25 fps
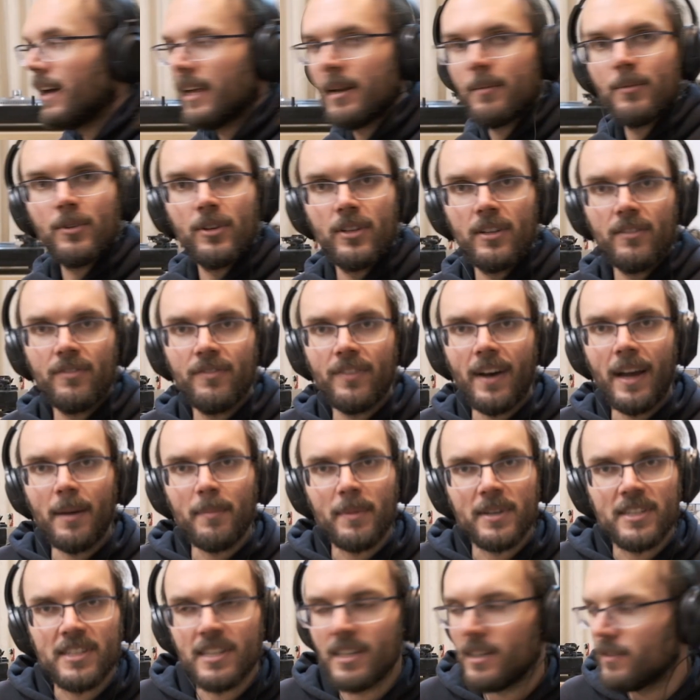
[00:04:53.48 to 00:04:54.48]
I'm going to find
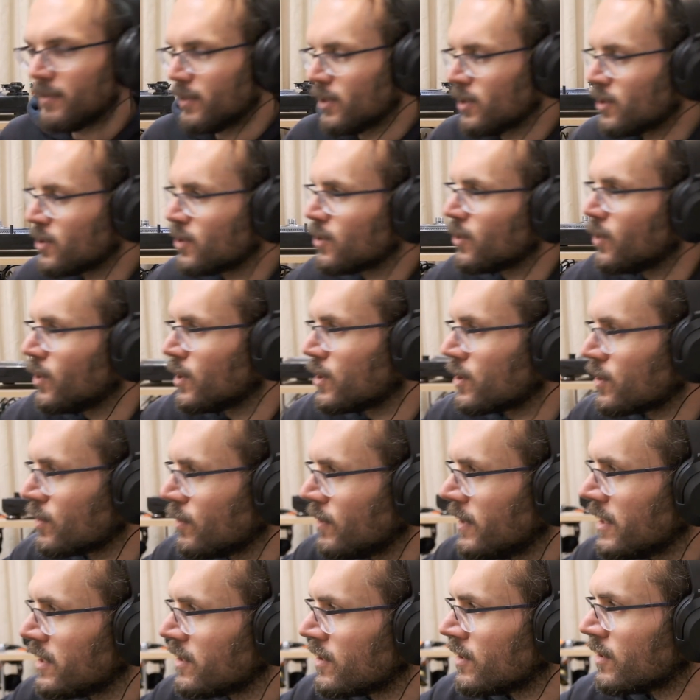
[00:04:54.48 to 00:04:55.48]
myself a source to
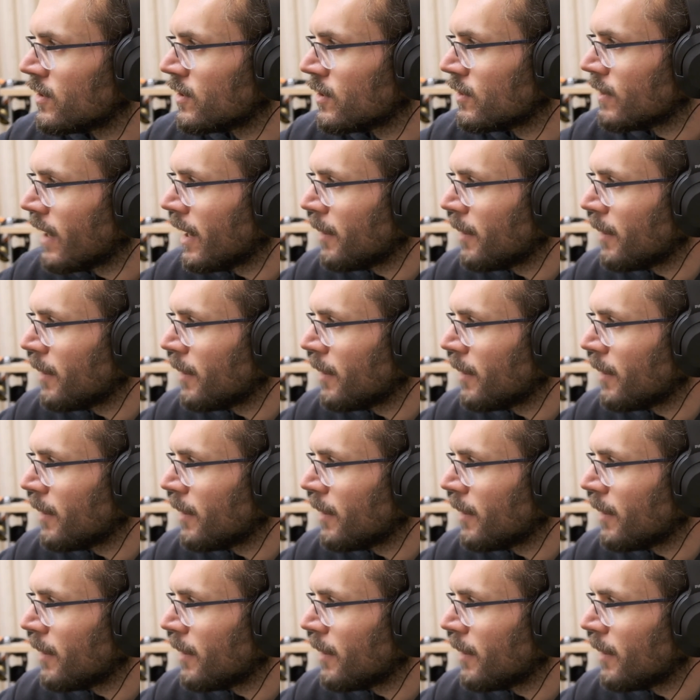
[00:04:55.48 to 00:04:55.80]
listen to.